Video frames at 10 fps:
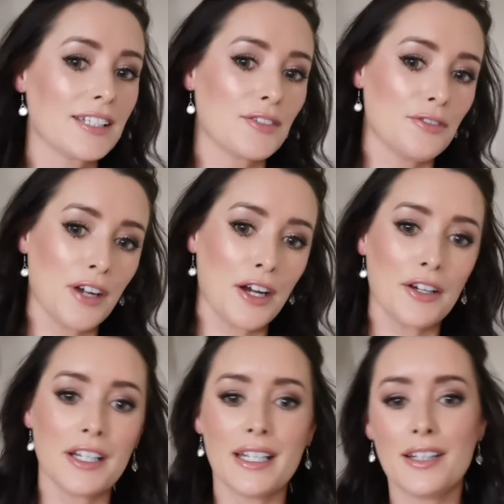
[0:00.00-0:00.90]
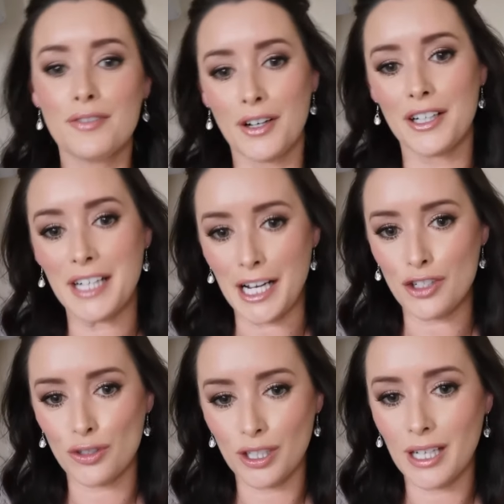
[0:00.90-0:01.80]
It's a very
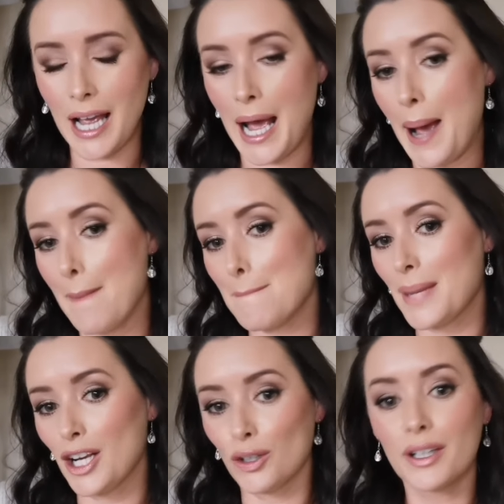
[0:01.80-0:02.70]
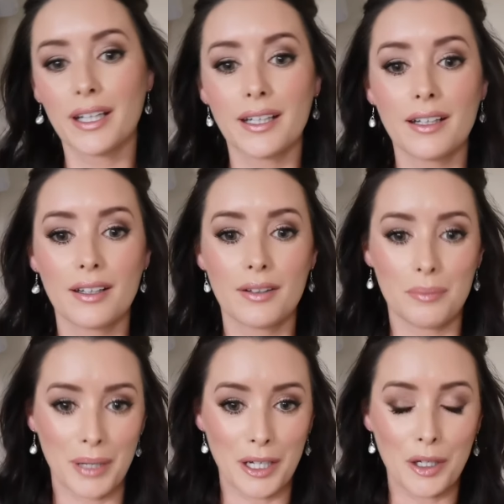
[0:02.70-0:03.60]
natural looking
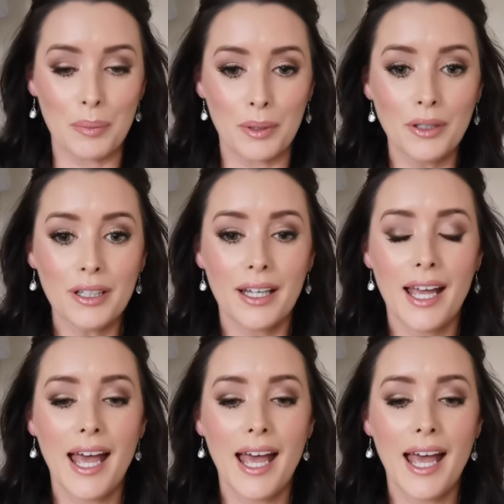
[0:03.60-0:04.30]
makeup look,